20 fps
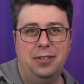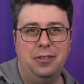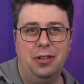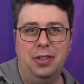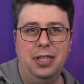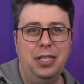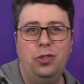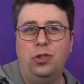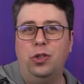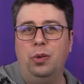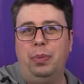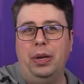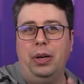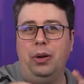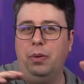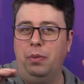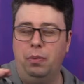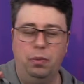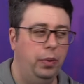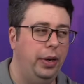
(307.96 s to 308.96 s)
So this should
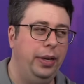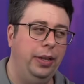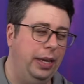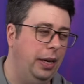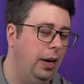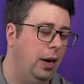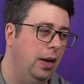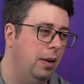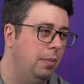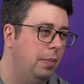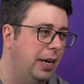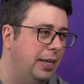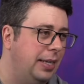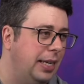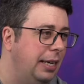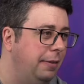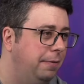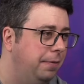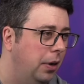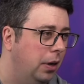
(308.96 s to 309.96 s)
be really on by
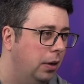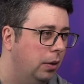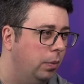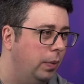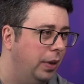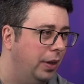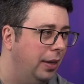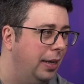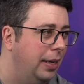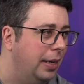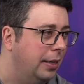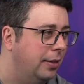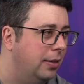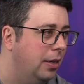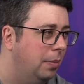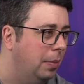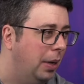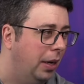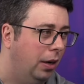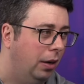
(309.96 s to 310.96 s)
default with Linux.
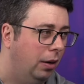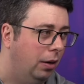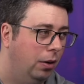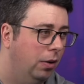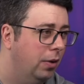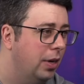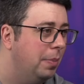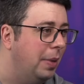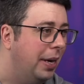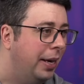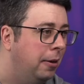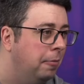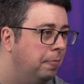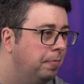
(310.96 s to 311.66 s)
Oh my lordy me.